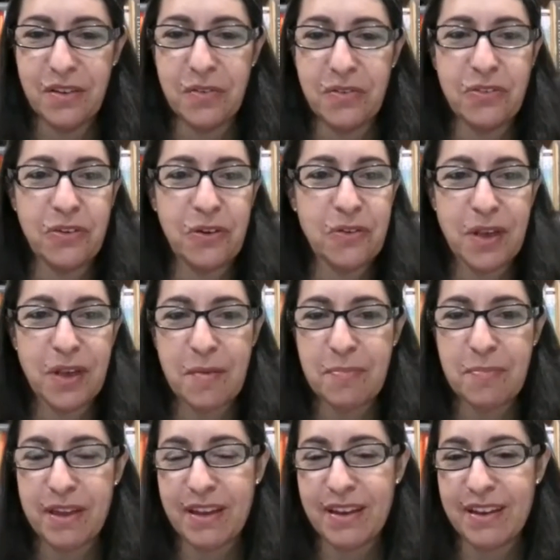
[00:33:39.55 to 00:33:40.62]
shows up
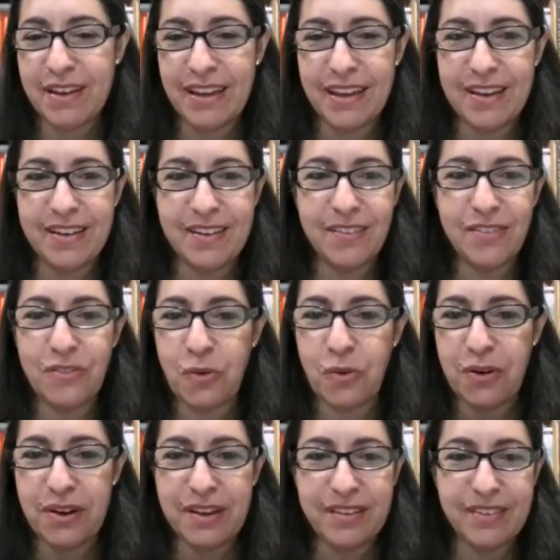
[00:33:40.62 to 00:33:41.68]
in
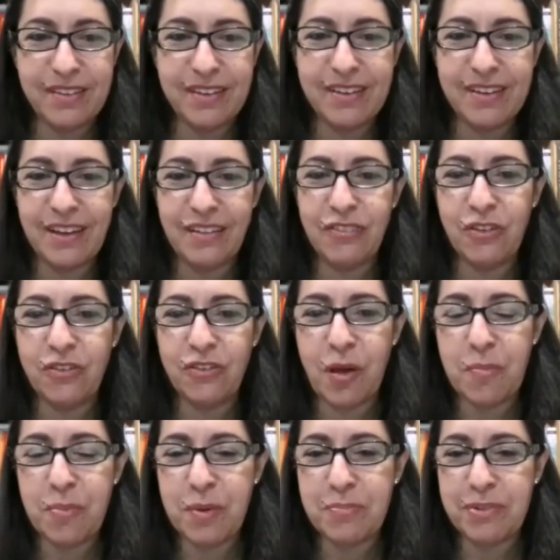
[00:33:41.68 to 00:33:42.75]
stories and shows
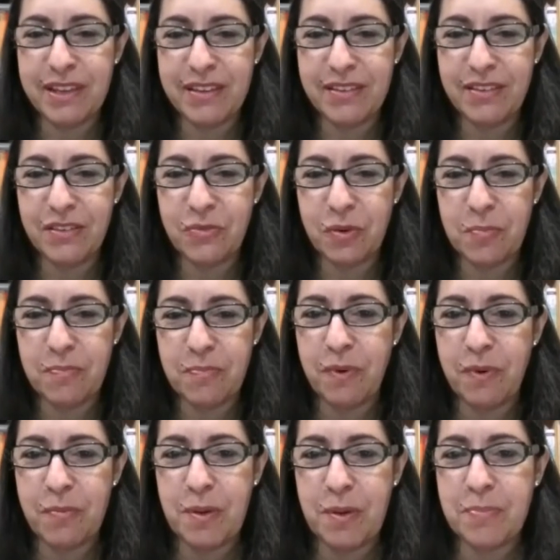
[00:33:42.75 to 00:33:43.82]
up in places
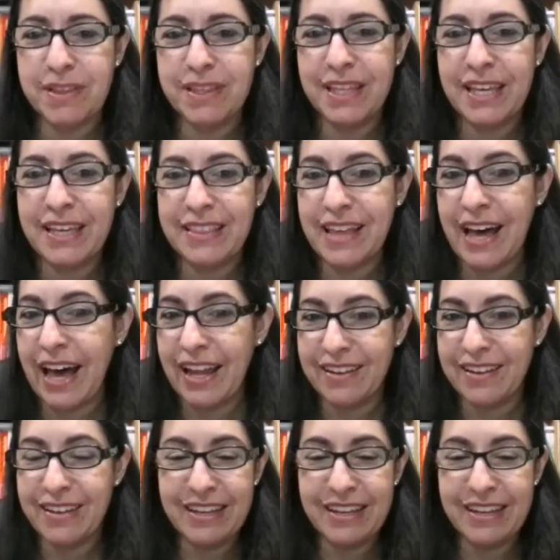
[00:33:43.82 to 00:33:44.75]
where people need that,